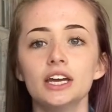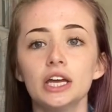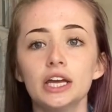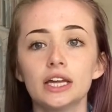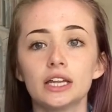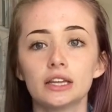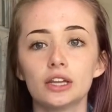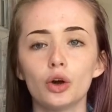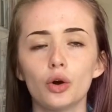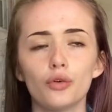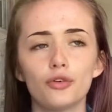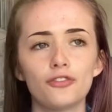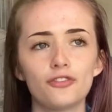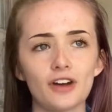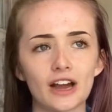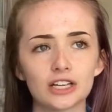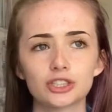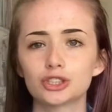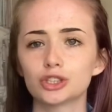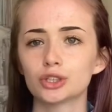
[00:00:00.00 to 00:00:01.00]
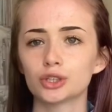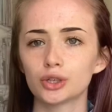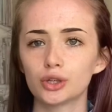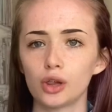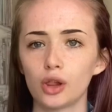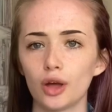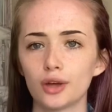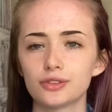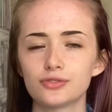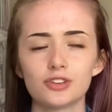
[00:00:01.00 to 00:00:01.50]
little fashion
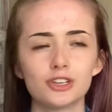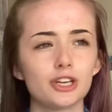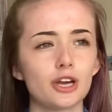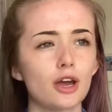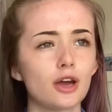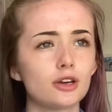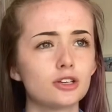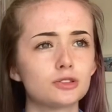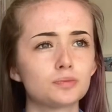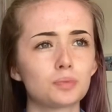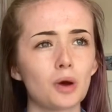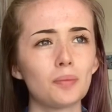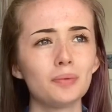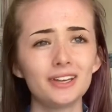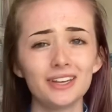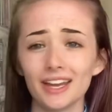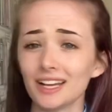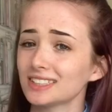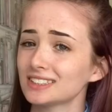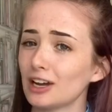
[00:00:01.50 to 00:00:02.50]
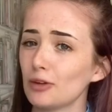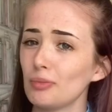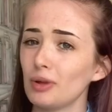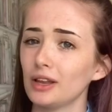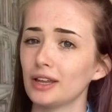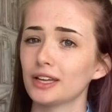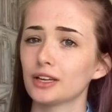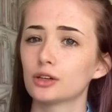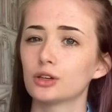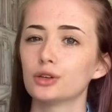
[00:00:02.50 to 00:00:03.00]
clothes videos, probably next time
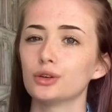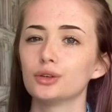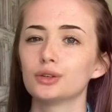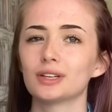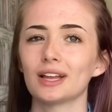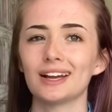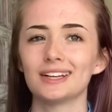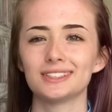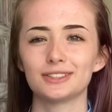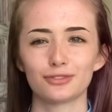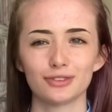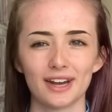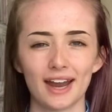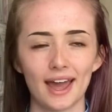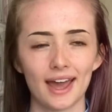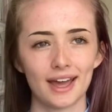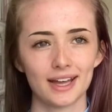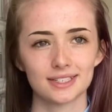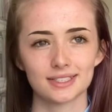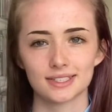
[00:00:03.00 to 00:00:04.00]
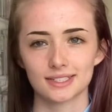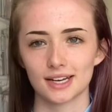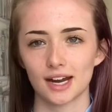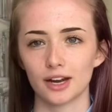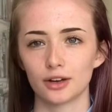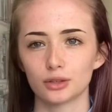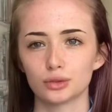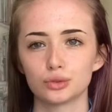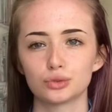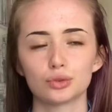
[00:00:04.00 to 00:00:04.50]
I'll include like different
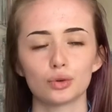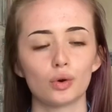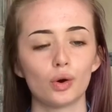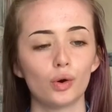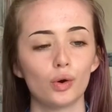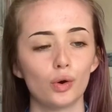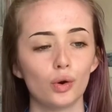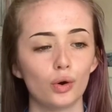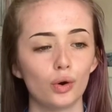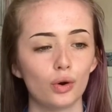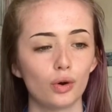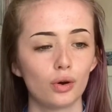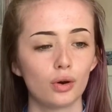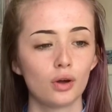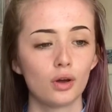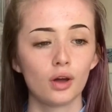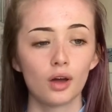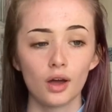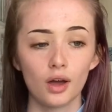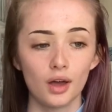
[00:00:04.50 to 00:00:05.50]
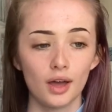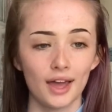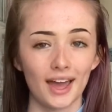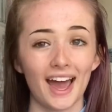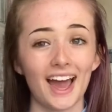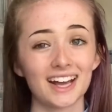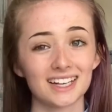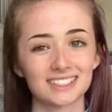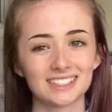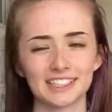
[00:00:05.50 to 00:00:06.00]
hairstyles or
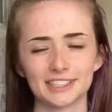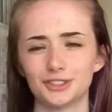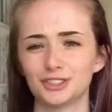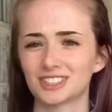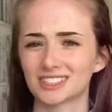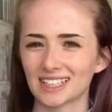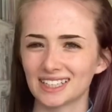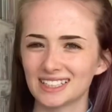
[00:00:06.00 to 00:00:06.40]
accessories, because